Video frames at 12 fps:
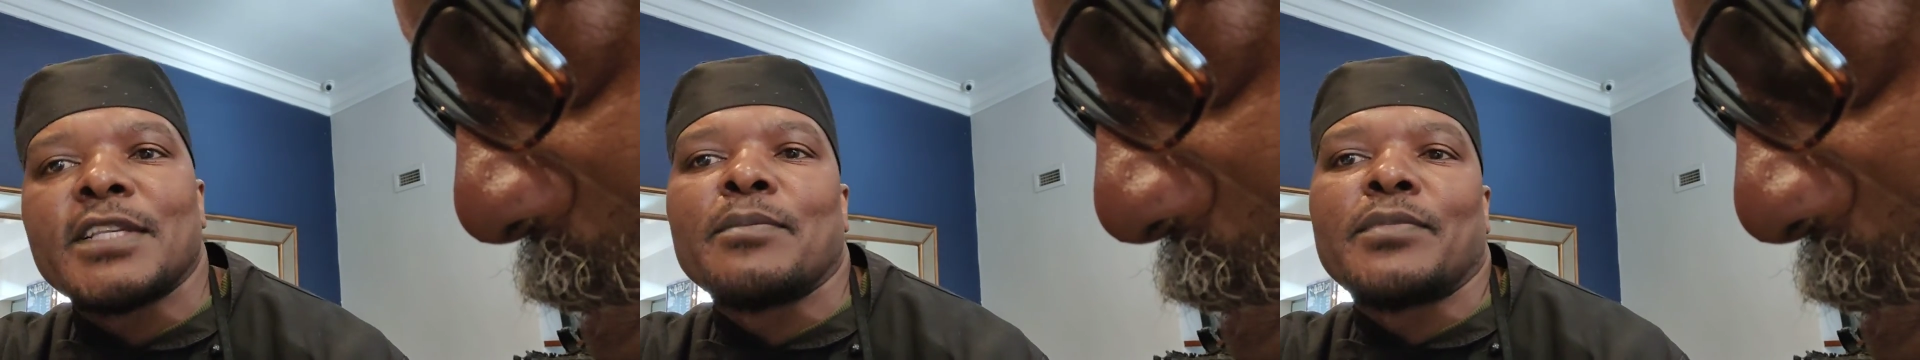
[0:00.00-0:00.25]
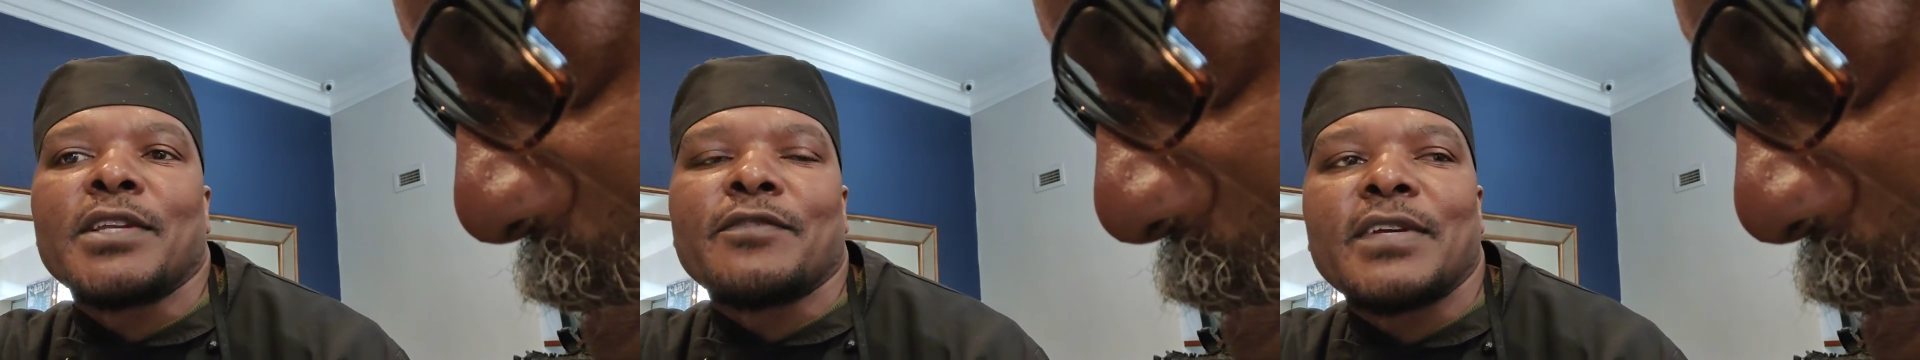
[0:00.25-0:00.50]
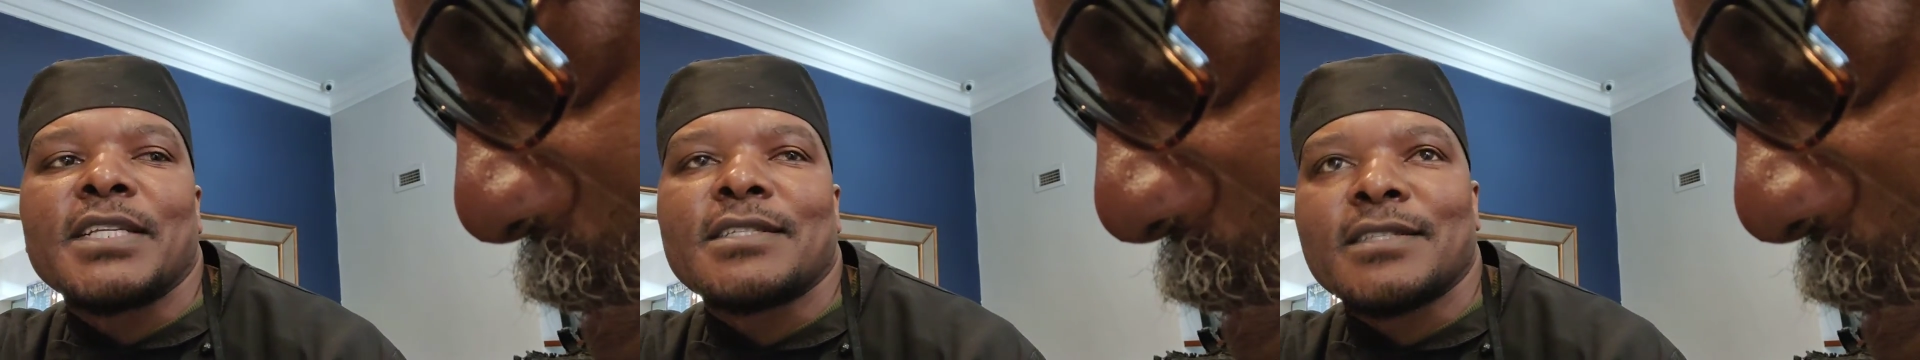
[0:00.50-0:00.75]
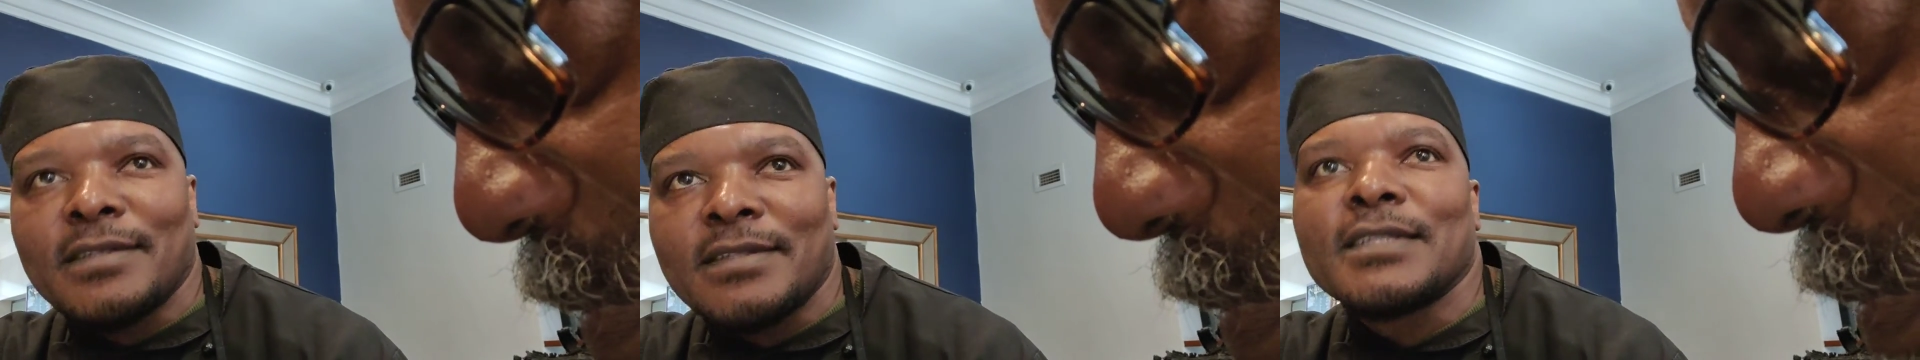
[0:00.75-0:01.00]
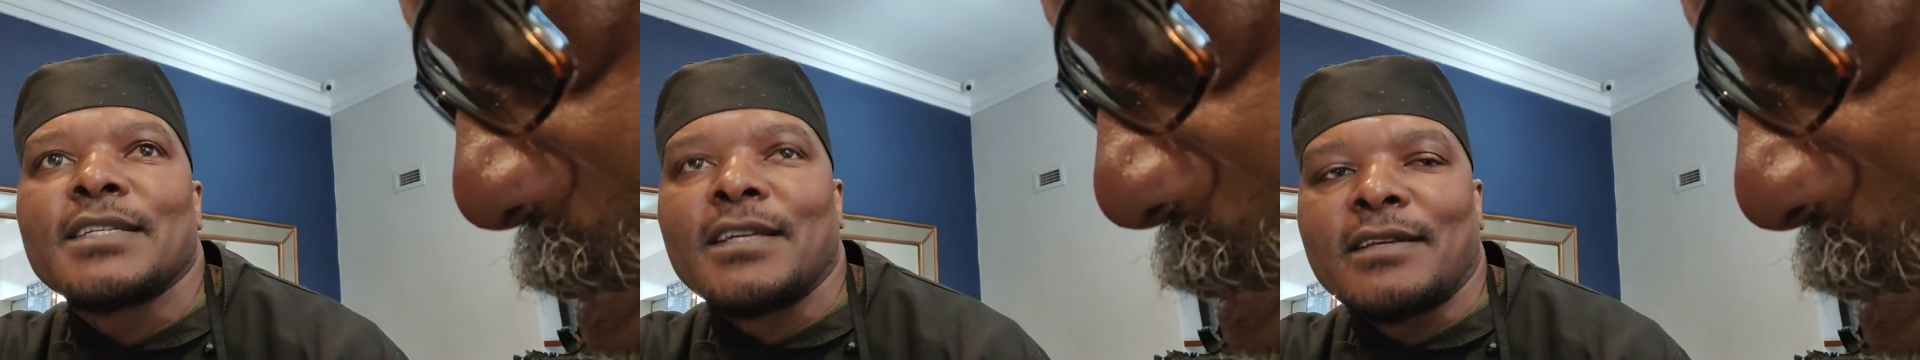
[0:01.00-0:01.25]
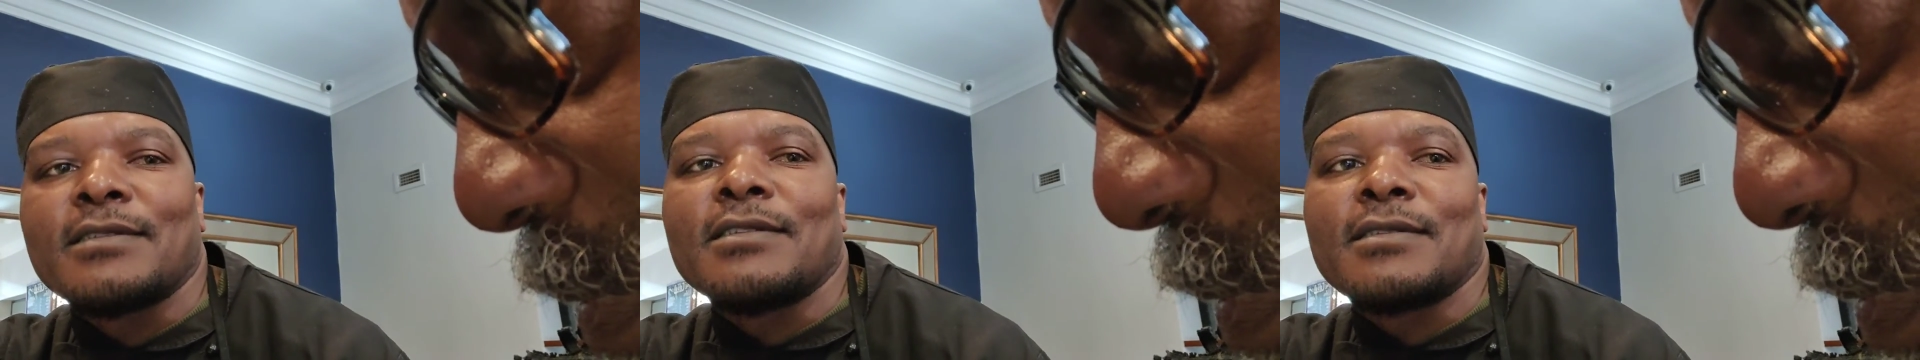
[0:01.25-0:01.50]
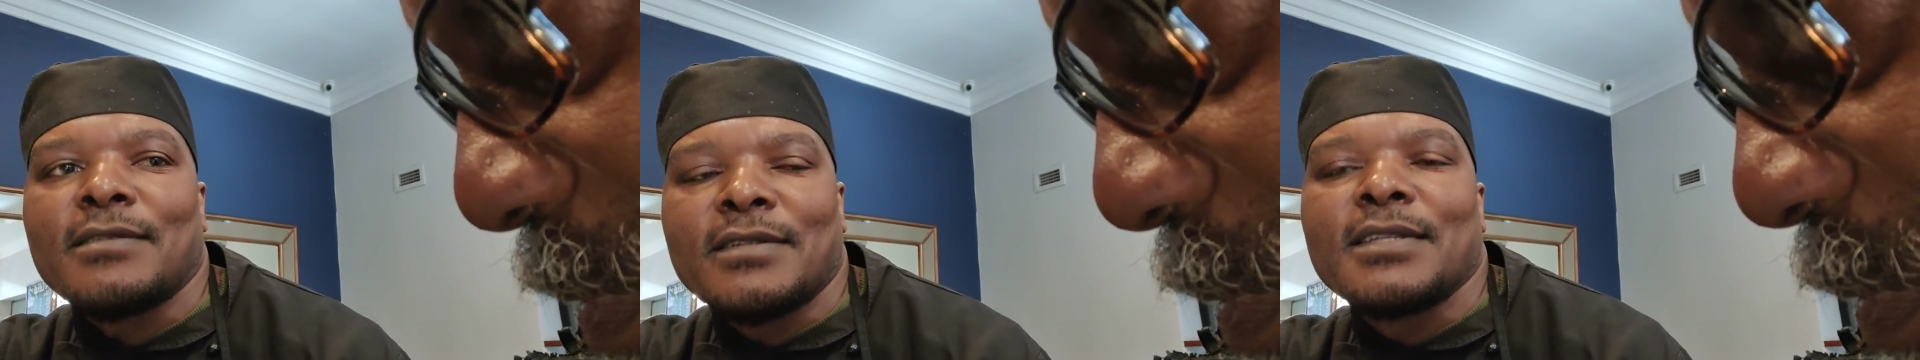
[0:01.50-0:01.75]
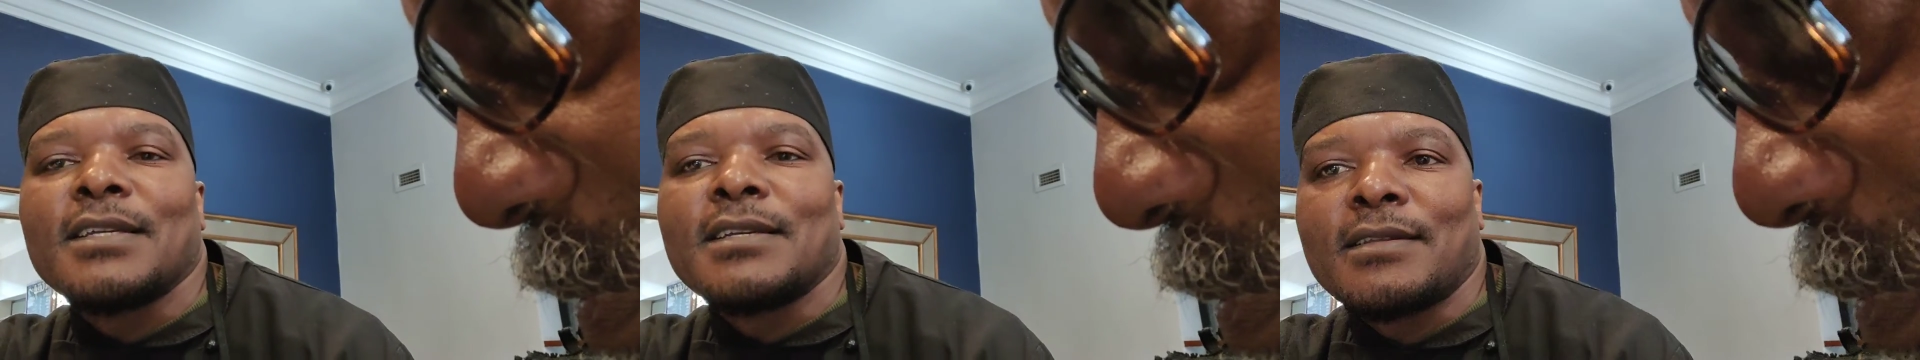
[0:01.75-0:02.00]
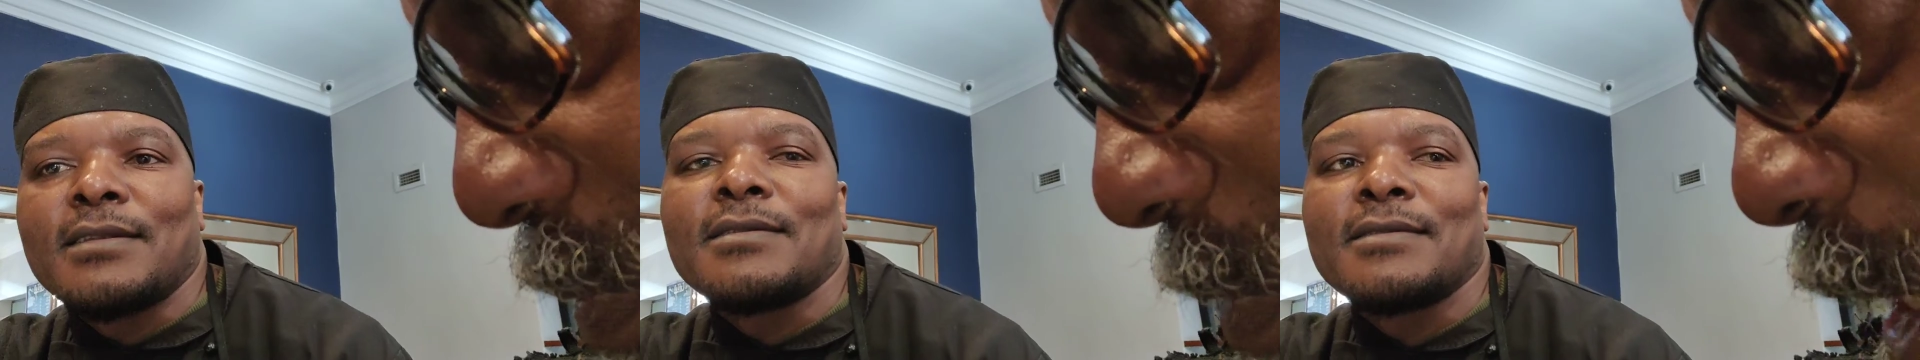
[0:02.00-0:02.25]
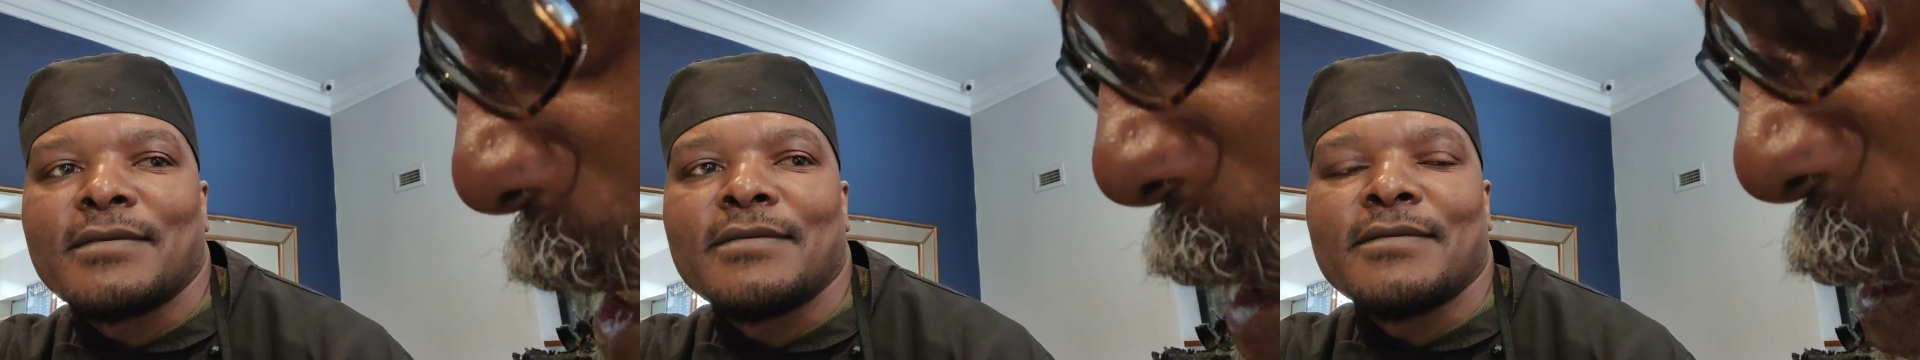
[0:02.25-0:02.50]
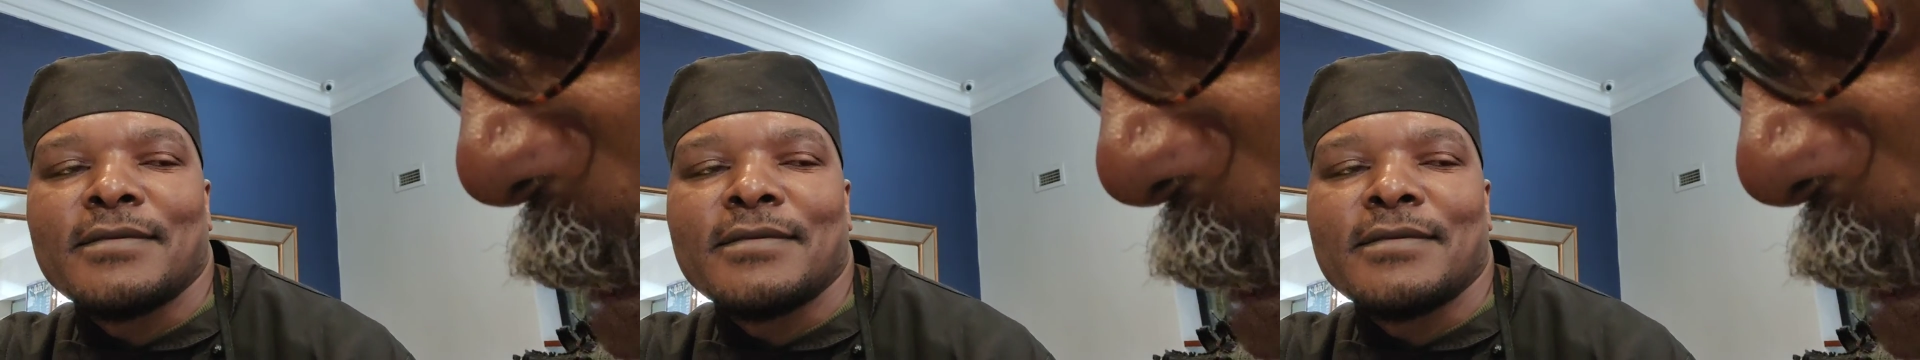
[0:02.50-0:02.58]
some breakfast. Mm, yeah, mm, mm yeah.